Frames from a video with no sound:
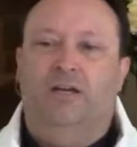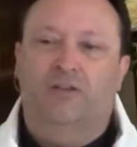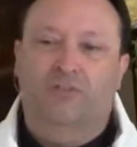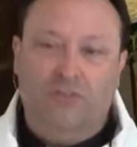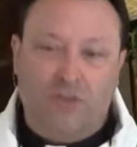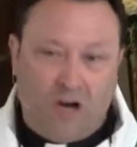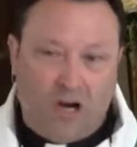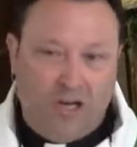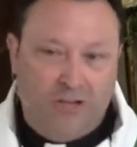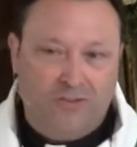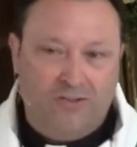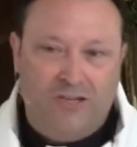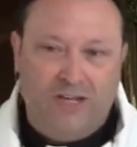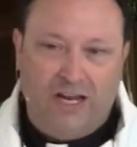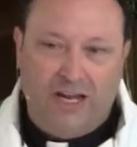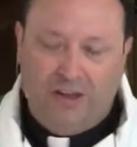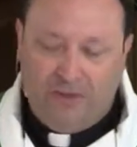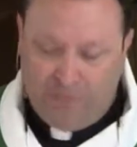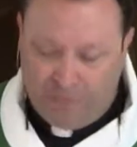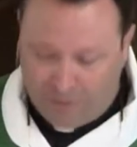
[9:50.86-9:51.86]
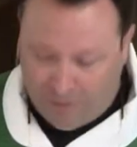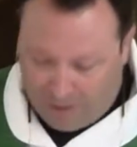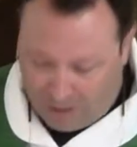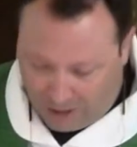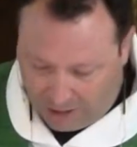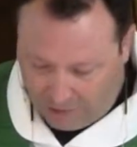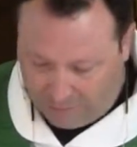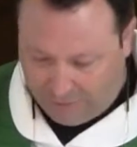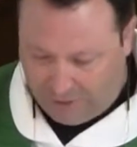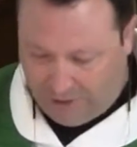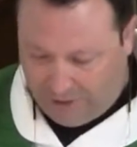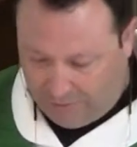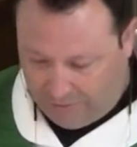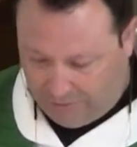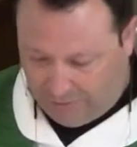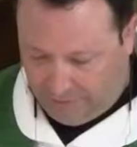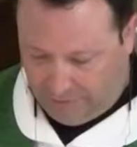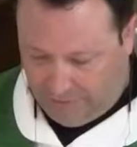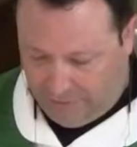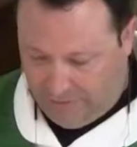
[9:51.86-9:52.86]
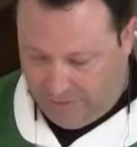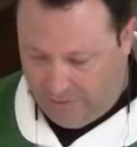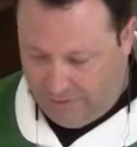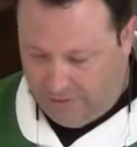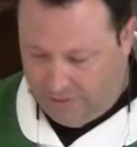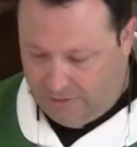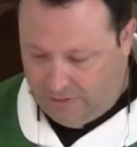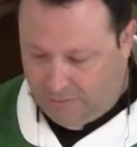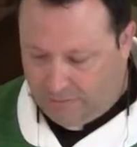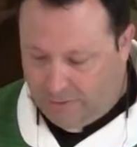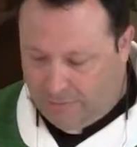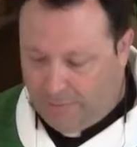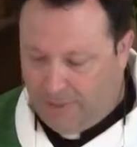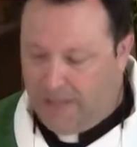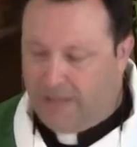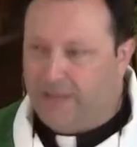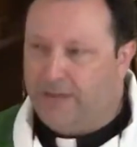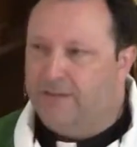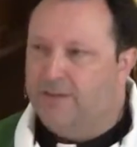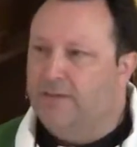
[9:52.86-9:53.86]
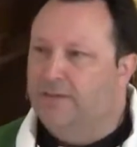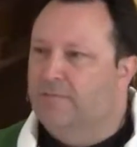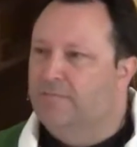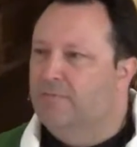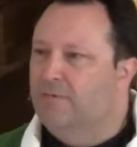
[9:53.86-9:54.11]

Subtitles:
cause today for all of us to repent,